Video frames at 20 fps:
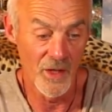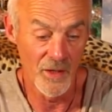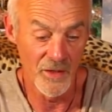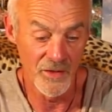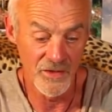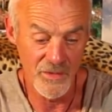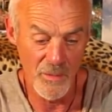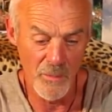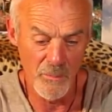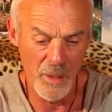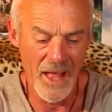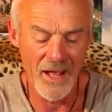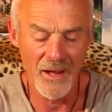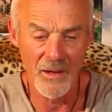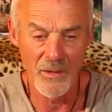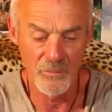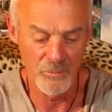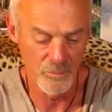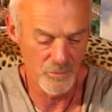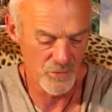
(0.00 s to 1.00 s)
and a
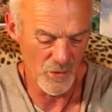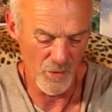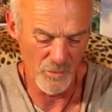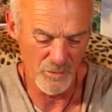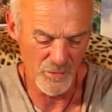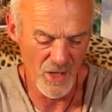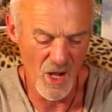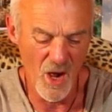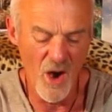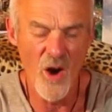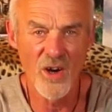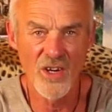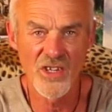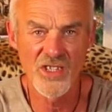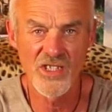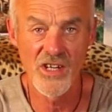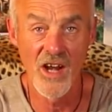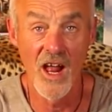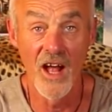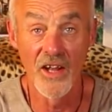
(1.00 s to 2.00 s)
black sort of
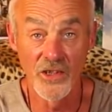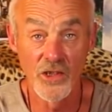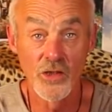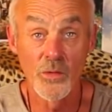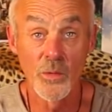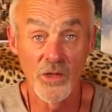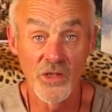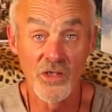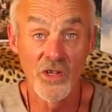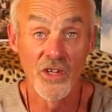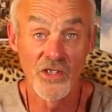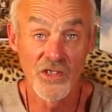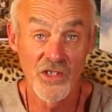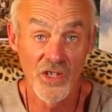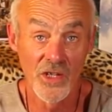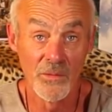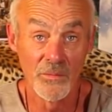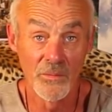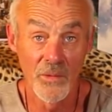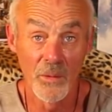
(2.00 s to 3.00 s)
dark sludge, which I
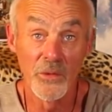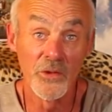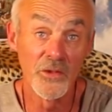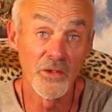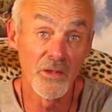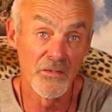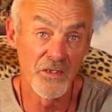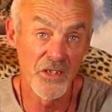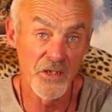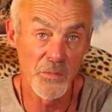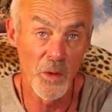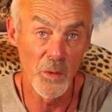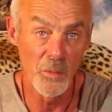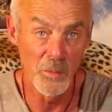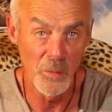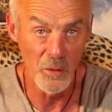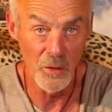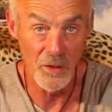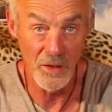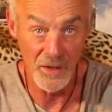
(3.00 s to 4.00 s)
assume, I'm using a fish
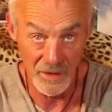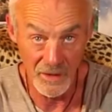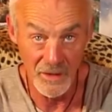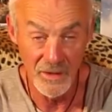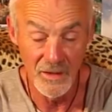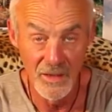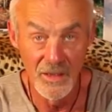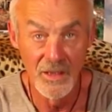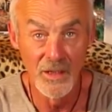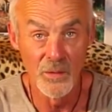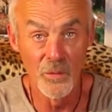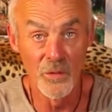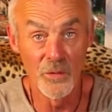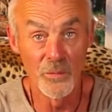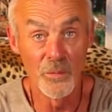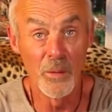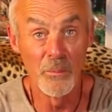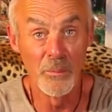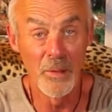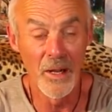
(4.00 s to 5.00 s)
meal boilie,
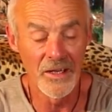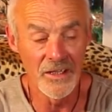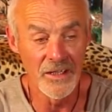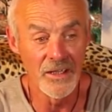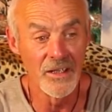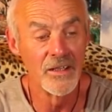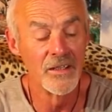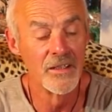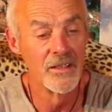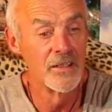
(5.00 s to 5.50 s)
was my bait.